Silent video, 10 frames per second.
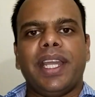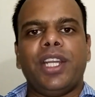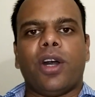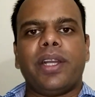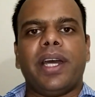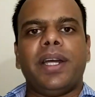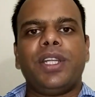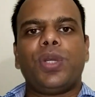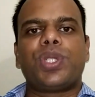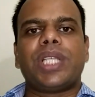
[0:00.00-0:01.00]
In order
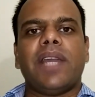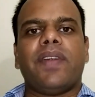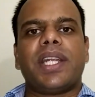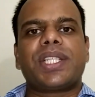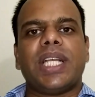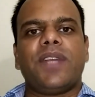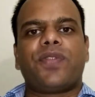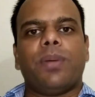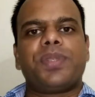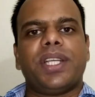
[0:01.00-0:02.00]
to save ourselves
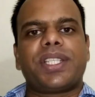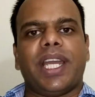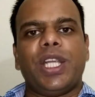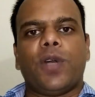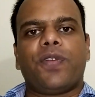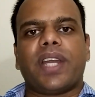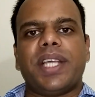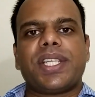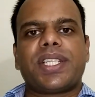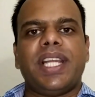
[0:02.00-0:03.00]
from such kind of
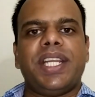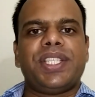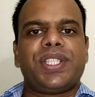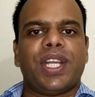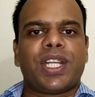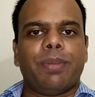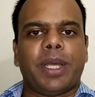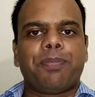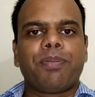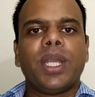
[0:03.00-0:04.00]
crisis, ladies and
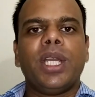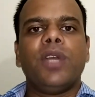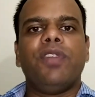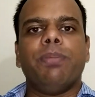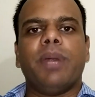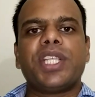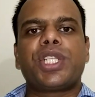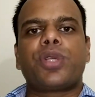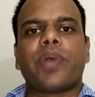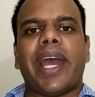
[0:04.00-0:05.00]
gentlemen, we
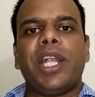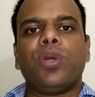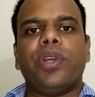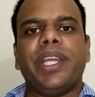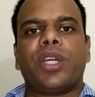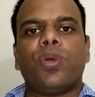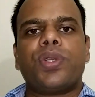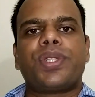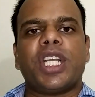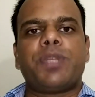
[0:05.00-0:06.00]
must try to
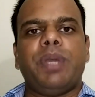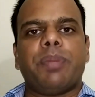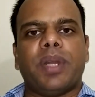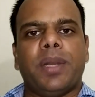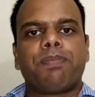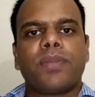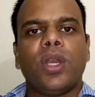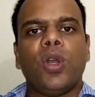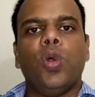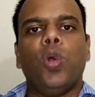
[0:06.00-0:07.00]
recruit such people
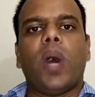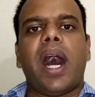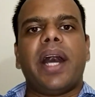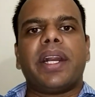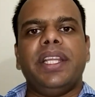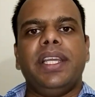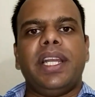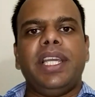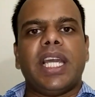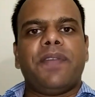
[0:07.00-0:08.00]
who are
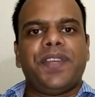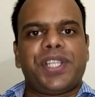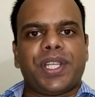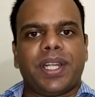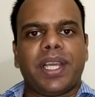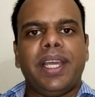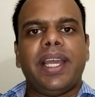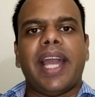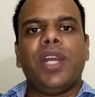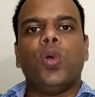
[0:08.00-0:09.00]
really efficient
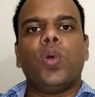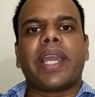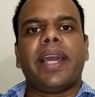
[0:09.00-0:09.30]
and who